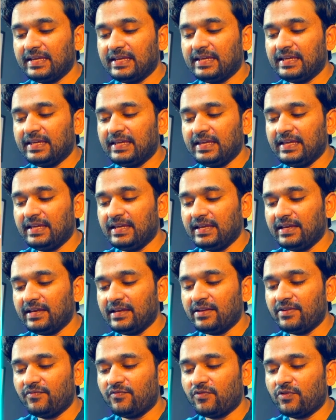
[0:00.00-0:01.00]
key
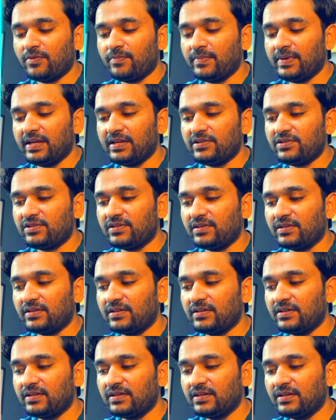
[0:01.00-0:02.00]
information
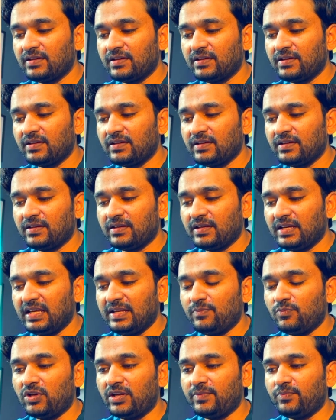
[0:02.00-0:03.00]

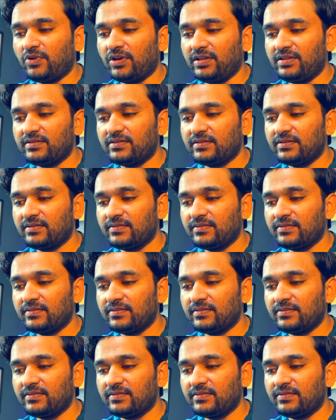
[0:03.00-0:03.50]
in bullet points.